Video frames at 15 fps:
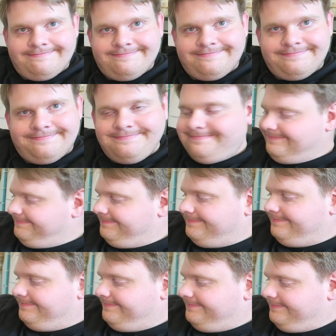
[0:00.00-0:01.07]

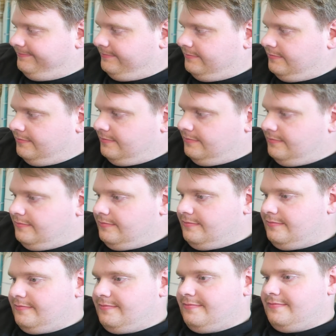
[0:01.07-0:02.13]

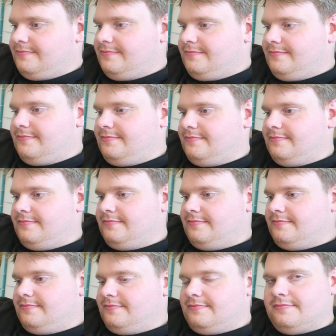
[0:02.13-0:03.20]

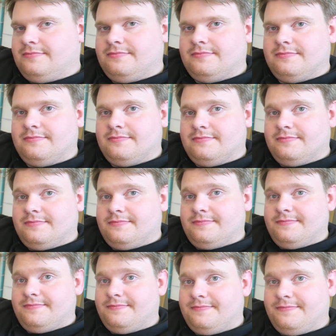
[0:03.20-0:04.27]

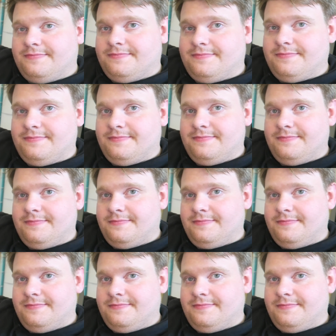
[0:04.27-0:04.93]
No words are spoken by the person on screen.